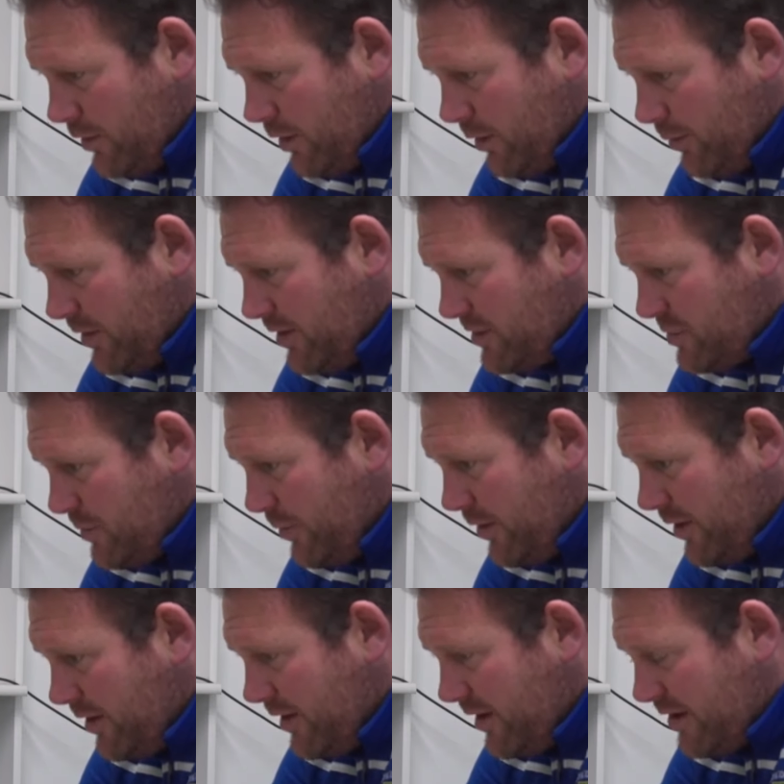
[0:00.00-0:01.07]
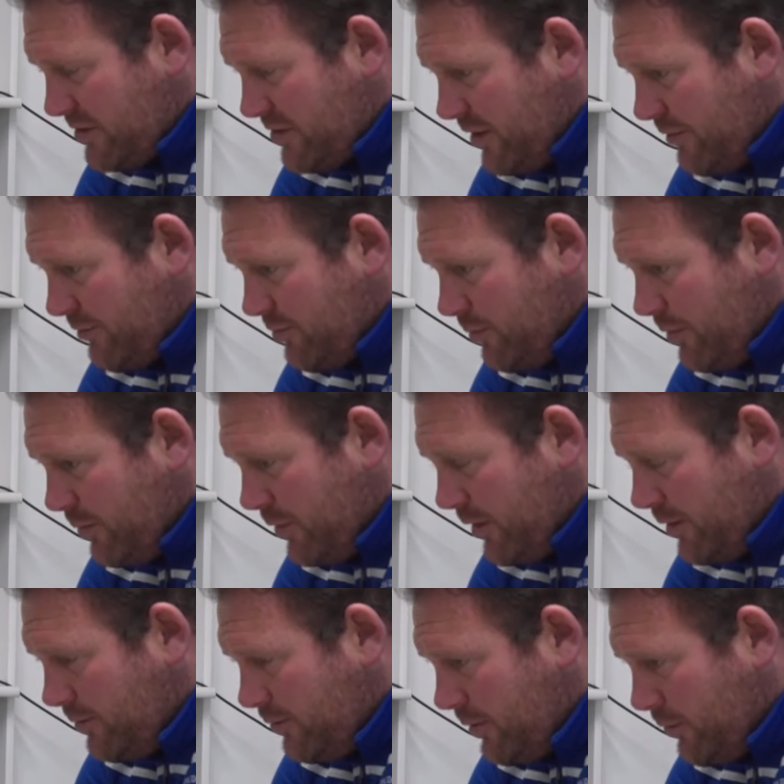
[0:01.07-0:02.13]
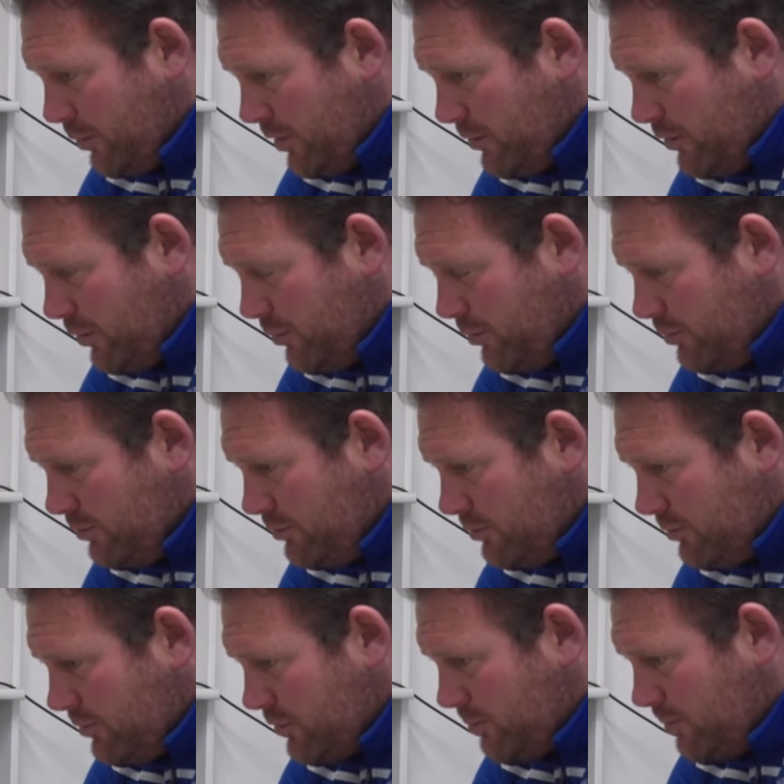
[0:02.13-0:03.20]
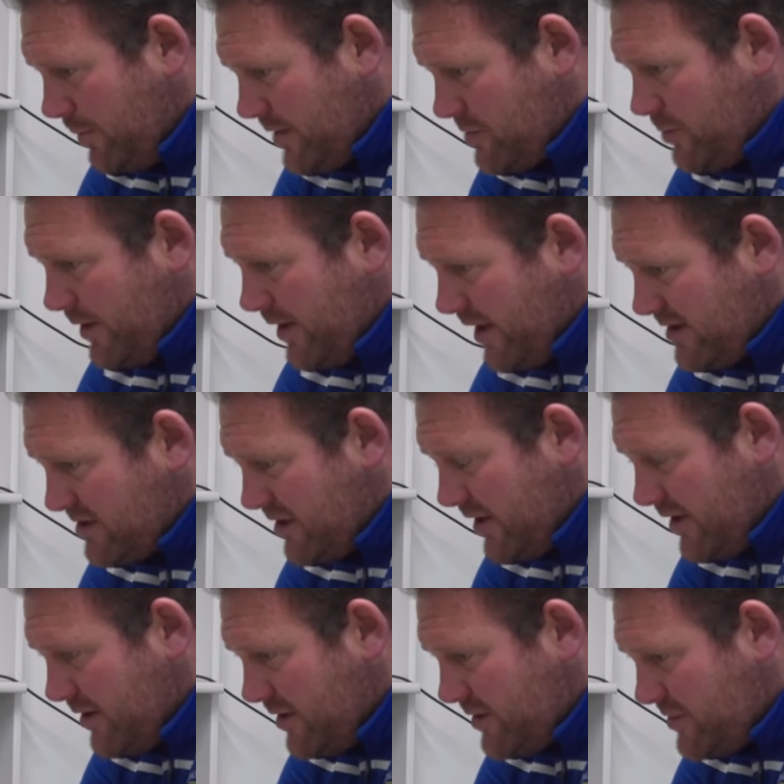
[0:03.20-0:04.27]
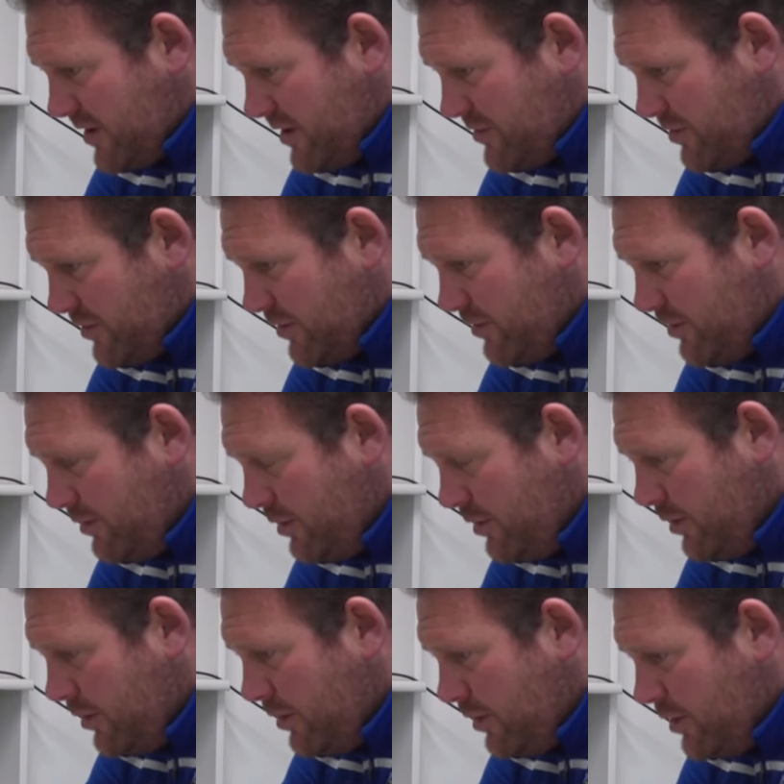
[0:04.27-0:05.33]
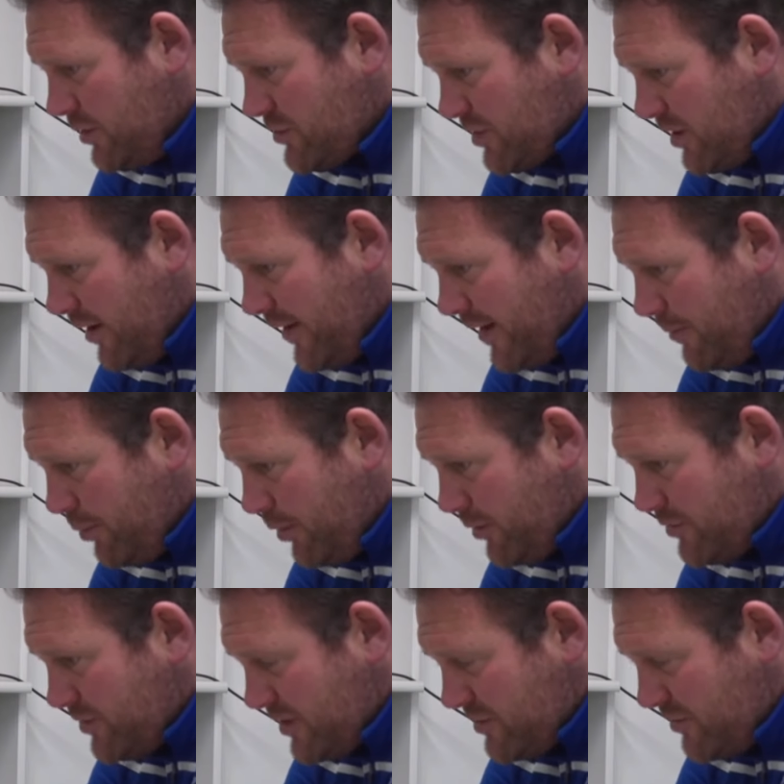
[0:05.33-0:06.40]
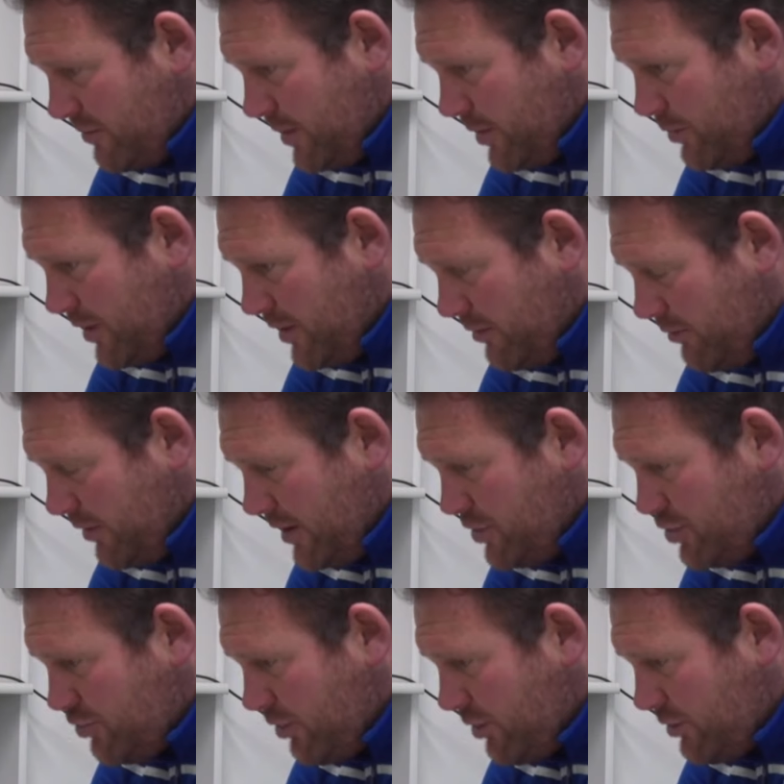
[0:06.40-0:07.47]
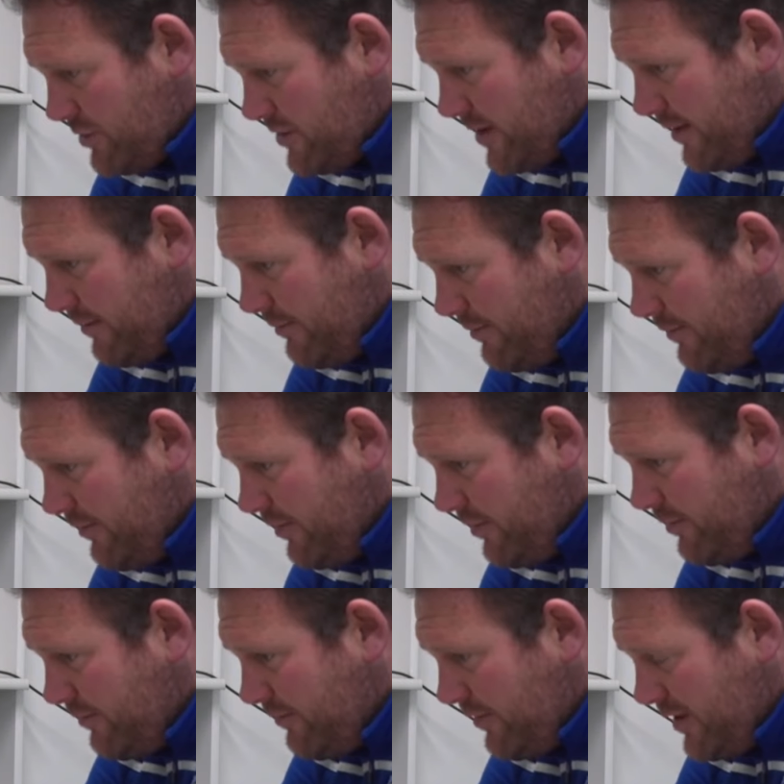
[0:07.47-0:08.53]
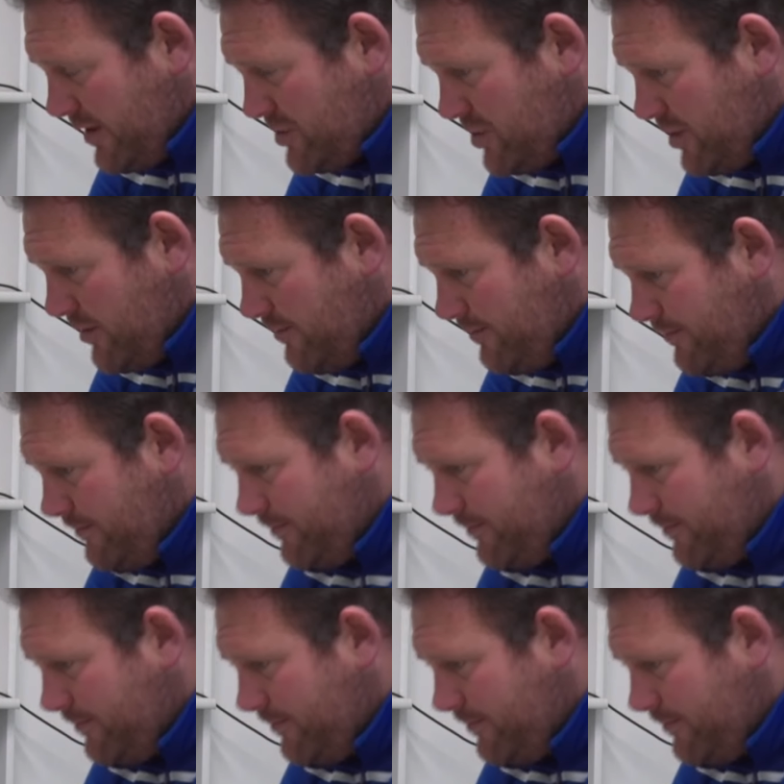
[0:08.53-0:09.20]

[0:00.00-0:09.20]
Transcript: know, we're disappointed in ourselves, and we want to do as best we can to the end of the season and start that process of building a really strong team for next year.